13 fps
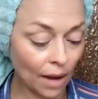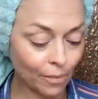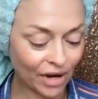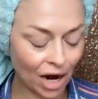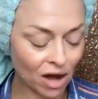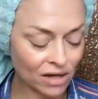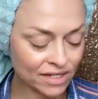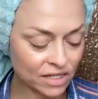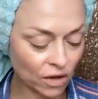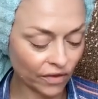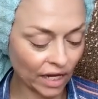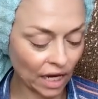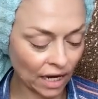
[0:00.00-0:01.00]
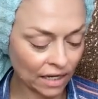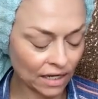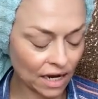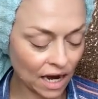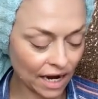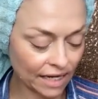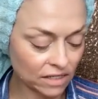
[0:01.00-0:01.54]
But also the
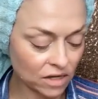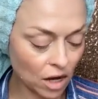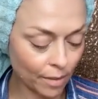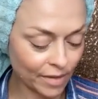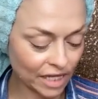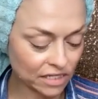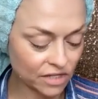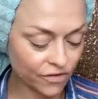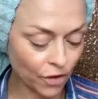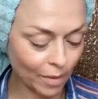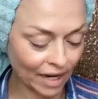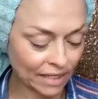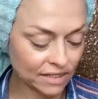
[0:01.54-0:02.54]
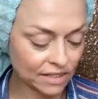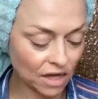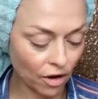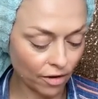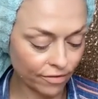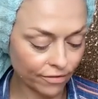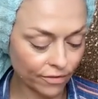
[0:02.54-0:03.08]
unkind comments for
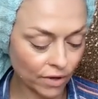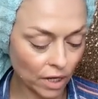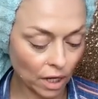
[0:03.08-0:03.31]
myself.